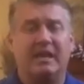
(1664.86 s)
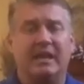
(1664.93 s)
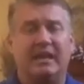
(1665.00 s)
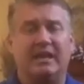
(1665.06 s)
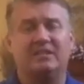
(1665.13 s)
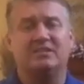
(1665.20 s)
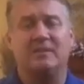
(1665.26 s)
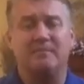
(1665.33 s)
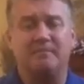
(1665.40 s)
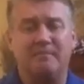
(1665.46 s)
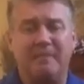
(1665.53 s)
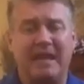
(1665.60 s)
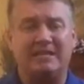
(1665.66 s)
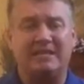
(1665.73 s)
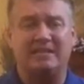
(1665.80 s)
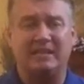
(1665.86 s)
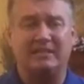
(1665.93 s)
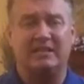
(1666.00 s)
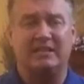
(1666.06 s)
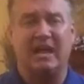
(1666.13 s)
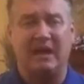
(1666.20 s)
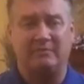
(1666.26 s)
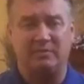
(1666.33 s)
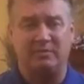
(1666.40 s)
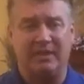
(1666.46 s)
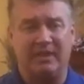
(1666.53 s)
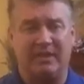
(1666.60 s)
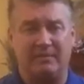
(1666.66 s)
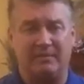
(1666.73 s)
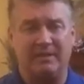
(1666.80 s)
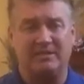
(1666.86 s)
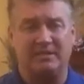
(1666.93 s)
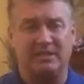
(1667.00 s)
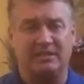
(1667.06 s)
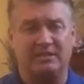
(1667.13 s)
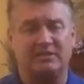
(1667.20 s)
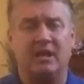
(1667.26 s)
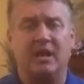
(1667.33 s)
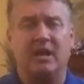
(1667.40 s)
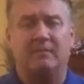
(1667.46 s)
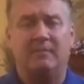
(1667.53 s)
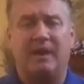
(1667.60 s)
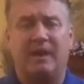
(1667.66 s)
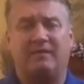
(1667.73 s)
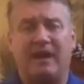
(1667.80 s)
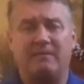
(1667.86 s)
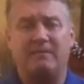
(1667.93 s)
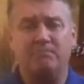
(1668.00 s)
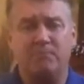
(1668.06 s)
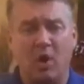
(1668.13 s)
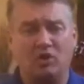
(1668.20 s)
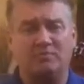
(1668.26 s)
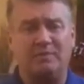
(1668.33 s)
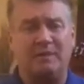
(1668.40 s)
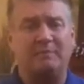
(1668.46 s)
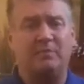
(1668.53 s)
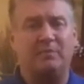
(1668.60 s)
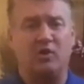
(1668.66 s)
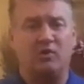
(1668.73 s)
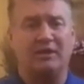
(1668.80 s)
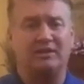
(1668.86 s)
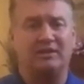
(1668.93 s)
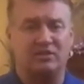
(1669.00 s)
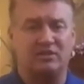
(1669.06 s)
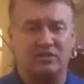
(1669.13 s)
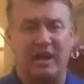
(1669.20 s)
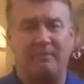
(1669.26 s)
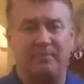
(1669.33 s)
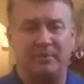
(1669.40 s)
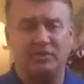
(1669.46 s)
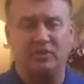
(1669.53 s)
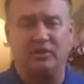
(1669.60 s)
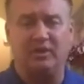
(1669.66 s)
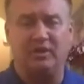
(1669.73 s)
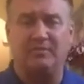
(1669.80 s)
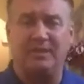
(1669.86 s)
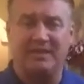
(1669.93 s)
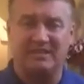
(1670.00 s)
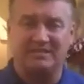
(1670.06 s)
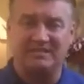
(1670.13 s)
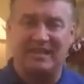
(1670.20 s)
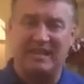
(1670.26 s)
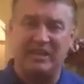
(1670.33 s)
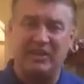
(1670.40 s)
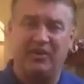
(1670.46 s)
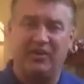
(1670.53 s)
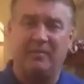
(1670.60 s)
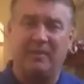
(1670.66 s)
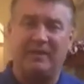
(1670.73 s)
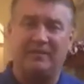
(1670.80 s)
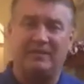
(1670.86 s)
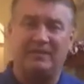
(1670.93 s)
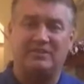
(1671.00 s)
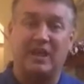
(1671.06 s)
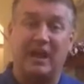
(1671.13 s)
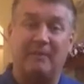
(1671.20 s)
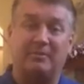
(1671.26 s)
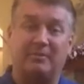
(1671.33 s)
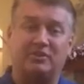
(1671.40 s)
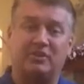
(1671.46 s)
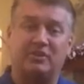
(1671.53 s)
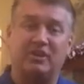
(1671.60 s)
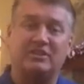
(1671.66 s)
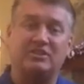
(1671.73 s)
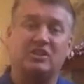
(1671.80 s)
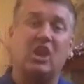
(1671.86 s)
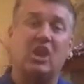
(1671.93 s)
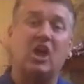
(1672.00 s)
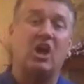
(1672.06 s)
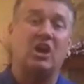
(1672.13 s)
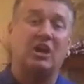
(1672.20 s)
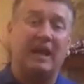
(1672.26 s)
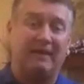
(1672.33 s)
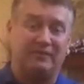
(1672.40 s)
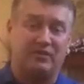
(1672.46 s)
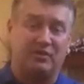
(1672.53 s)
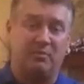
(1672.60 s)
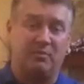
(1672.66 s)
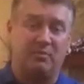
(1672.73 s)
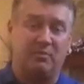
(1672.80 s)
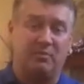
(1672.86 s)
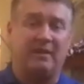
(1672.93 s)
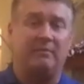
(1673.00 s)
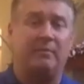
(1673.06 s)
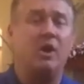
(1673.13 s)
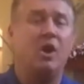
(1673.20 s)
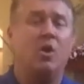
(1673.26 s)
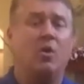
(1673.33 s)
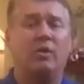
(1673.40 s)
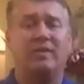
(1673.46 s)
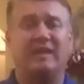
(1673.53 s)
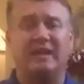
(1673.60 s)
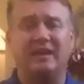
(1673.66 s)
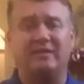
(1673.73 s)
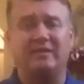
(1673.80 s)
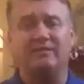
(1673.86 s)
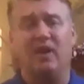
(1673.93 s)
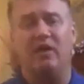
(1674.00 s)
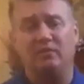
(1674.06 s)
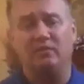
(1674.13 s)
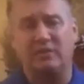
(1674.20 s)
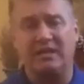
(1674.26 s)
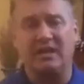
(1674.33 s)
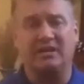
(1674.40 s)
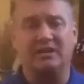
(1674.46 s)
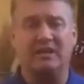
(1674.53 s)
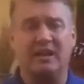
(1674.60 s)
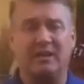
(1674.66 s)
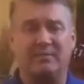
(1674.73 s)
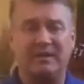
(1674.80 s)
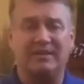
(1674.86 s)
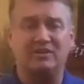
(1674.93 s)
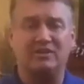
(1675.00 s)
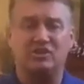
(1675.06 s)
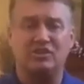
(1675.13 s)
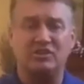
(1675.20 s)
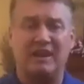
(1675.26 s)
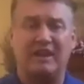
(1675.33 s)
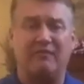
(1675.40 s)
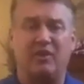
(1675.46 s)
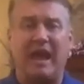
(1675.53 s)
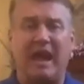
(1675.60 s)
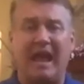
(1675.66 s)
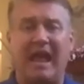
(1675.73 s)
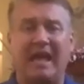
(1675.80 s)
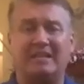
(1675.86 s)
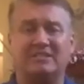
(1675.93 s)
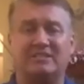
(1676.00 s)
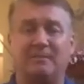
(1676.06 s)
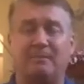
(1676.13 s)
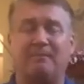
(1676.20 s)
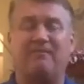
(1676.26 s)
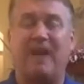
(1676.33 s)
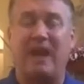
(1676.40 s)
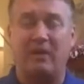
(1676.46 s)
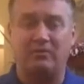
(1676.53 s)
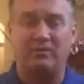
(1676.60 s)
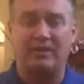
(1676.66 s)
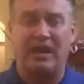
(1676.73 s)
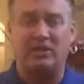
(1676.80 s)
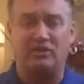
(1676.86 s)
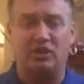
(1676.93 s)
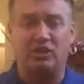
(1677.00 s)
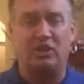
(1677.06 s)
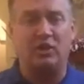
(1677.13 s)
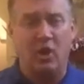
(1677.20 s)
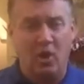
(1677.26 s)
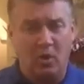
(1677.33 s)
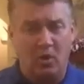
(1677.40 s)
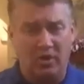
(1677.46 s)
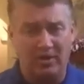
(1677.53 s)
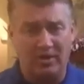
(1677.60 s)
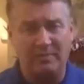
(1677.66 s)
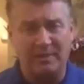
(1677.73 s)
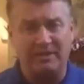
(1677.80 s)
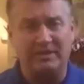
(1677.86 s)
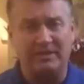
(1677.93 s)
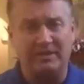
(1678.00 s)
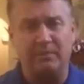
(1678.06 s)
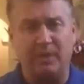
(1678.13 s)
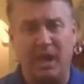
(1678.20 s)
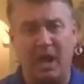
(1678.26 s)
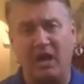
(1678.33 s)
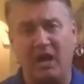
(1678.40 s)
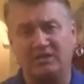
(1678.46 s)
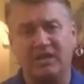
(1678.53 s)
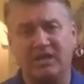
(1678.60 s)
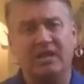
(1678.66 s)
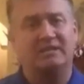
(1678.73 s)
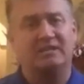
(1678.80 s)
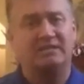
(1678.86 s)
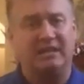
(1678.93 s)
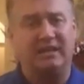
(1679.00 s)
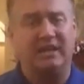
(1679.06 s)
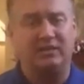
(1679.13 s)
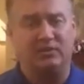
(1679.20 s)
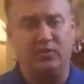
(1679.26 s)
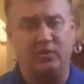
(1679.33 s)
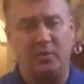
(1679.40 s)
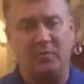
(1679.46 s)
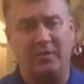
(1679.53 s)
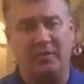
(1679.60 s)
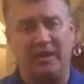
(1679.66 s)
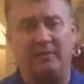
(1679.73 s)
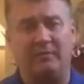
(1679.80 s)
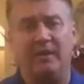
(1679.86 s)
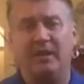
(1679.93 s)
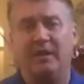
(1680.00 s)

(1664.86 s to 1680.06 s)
It is an amazing time to be in a business. Matter of fact, most people don't get this opportunity because they hear about these opportunities long after momentum, or they get involved with a young company that just never has the foundation or the building blocks to get through momentum.